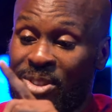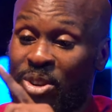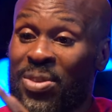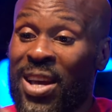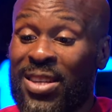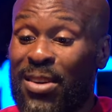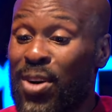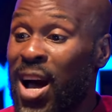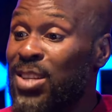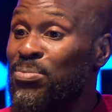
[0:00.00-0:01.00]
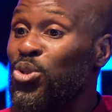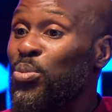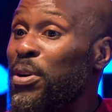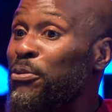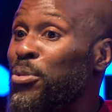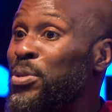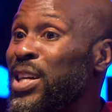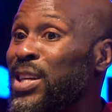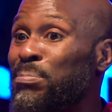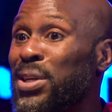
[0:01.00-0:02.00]
Sometimes they even ask me to perform
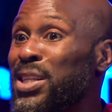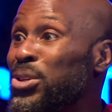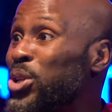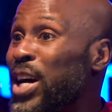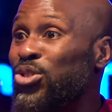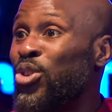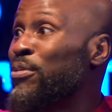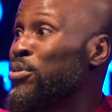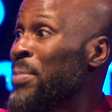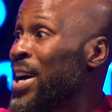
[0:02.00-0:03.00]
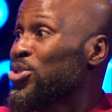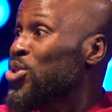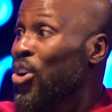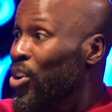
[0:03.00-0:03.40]
Kini Big Deal. That is not even my song.